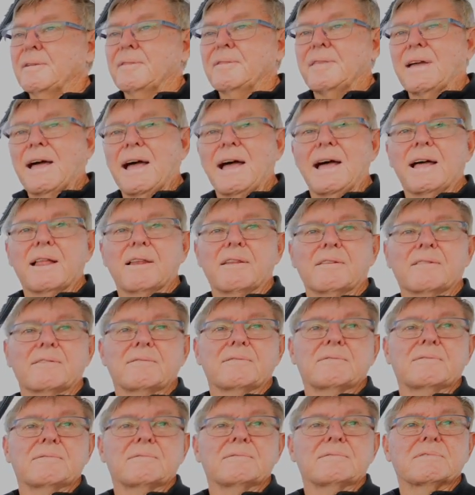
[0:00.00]
The hull,
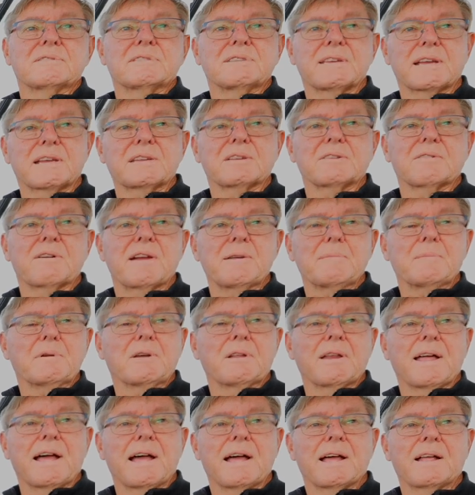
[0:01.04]
6 or 8
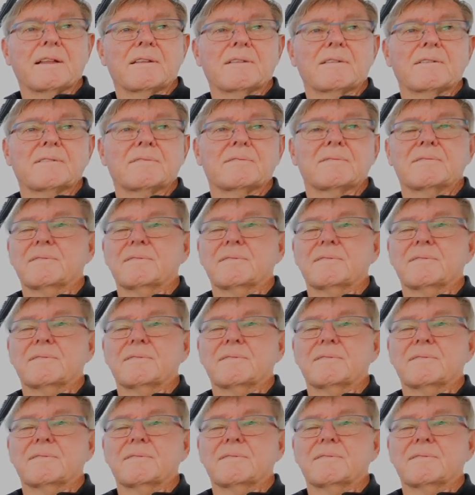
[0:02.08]
mil hull,